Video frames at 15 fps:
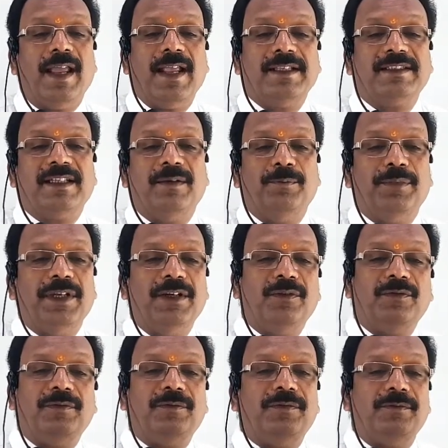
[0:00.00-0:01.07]
as
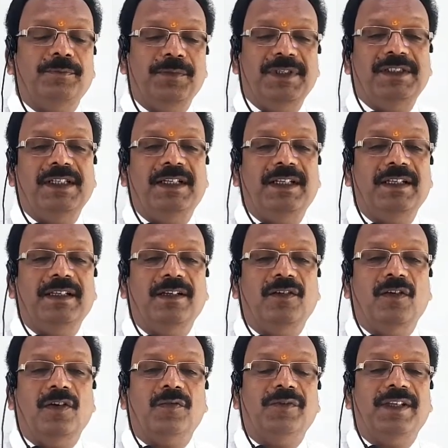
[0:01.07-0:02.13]
compared to BJT,
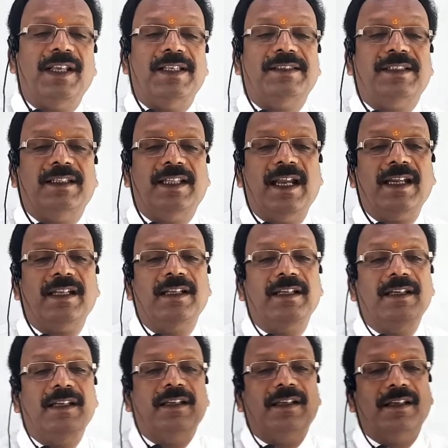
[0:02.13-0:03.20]
or we can say that